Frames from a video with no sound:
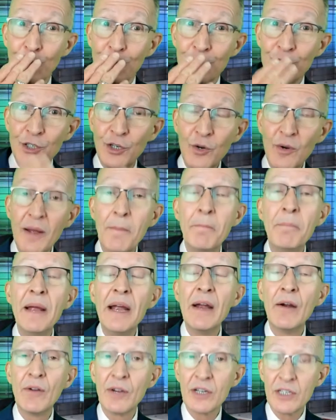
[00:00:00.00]
too
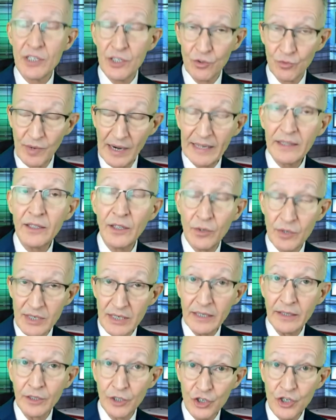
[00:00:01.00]
embarrassed to write those
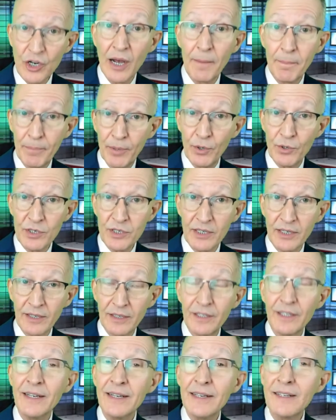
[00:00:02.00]
in the job posting.
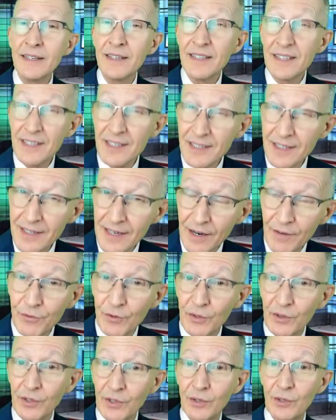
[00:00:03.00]
You need to
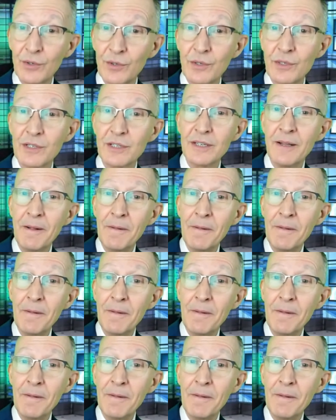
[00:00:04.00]
discover those.